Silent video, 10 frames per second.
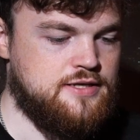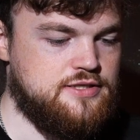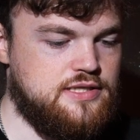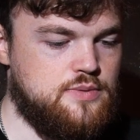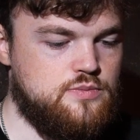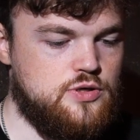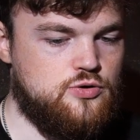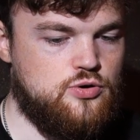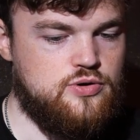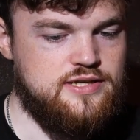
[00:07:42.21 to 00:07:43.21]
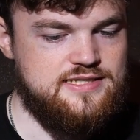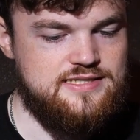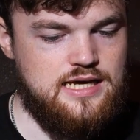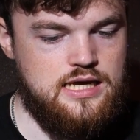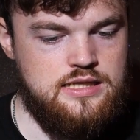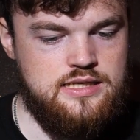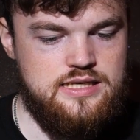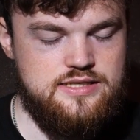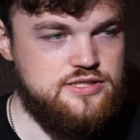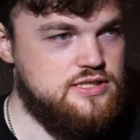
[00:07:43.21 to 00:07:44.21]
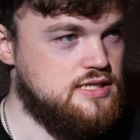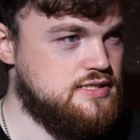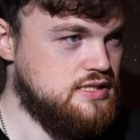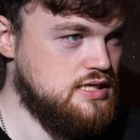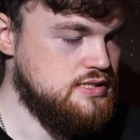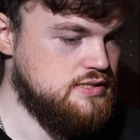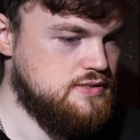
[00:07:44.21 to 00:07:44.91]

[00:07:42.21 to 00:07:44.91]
the mirroring styling in CSS.